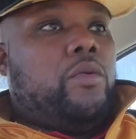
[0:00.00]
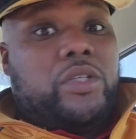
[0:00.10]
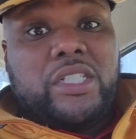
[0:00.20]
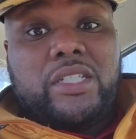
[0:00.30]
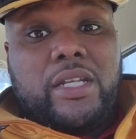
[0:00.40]

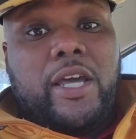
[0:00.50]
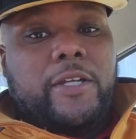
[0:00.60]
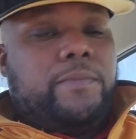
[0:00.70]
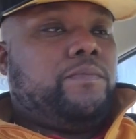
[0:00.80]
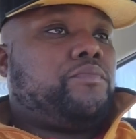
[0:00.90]
which is
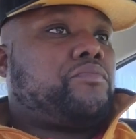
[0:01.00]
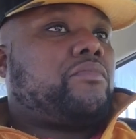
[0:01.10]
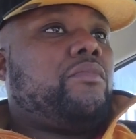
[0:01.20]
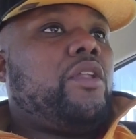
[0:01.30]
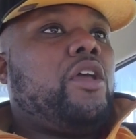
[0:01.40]
today.
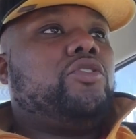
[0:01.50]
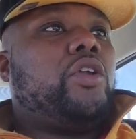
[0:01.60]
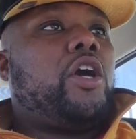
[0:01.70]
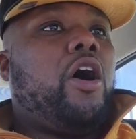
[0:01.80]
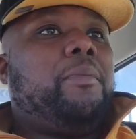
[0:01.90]

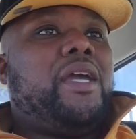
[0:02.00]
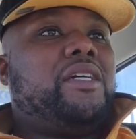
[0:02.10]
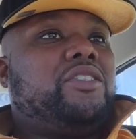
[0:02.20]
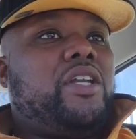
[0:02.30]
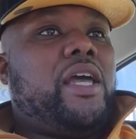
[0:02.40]
So they called me
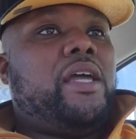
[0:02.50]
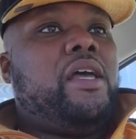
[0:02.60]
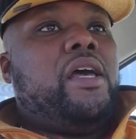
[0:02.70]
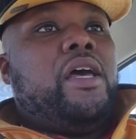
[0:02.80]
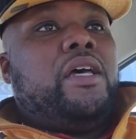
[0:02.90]
yesterday,